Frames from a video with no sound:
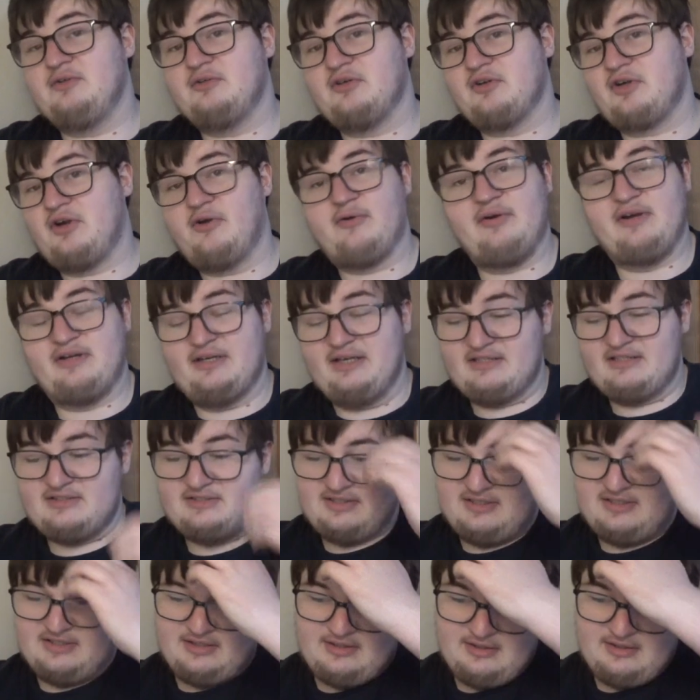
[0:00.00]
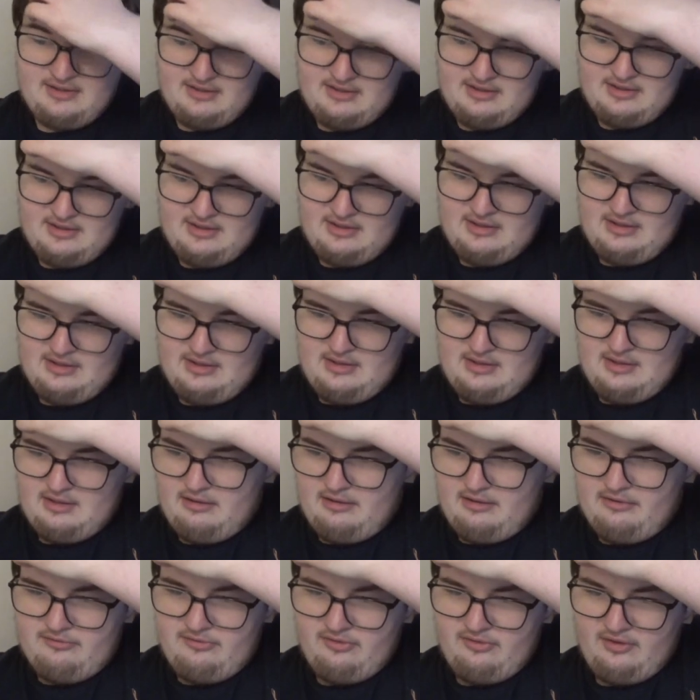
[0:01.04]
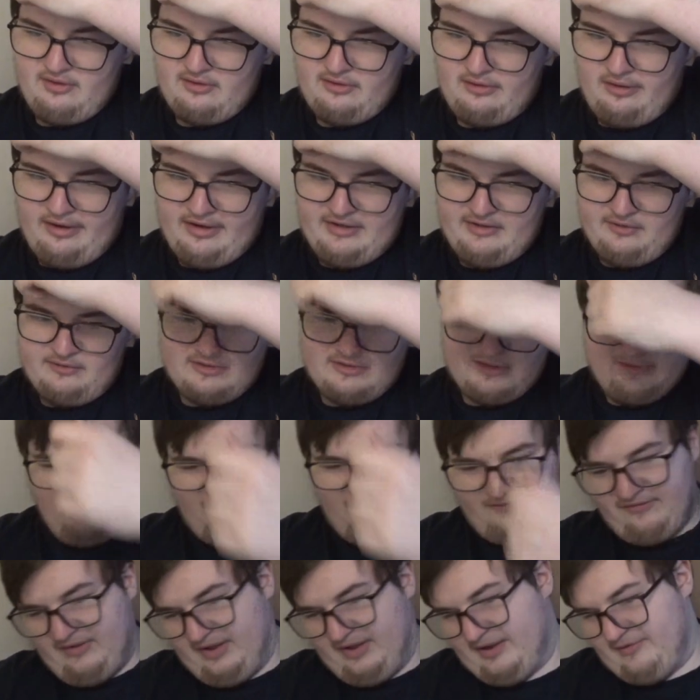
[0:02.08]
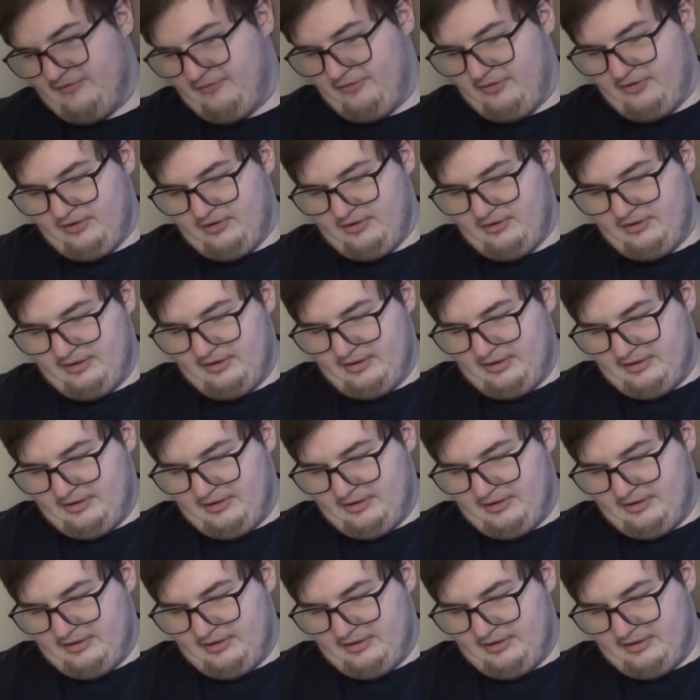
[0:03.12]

are going in S tier. I don't think Linoon's my favourite